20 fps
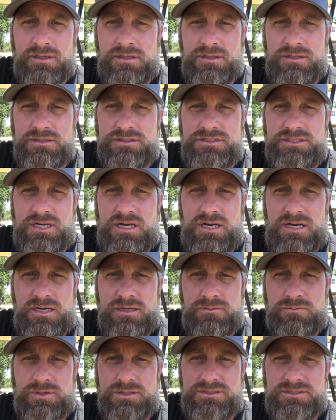
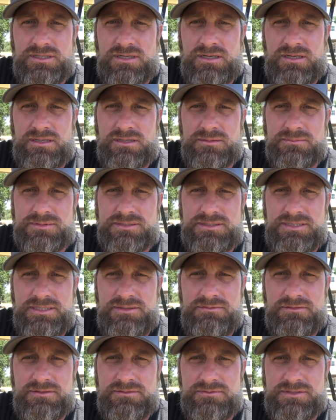Sean, what's up?
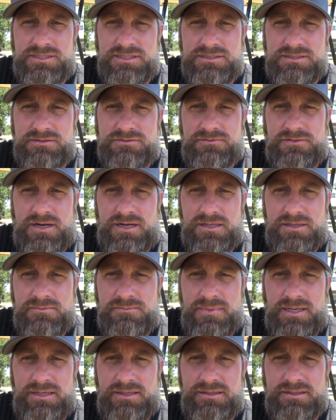Steven says he finally
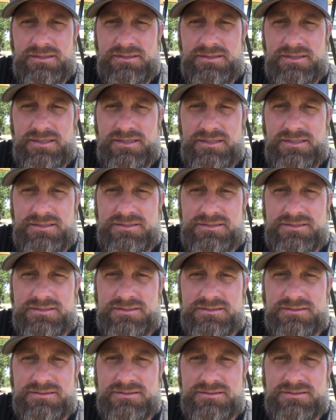made it. Nice.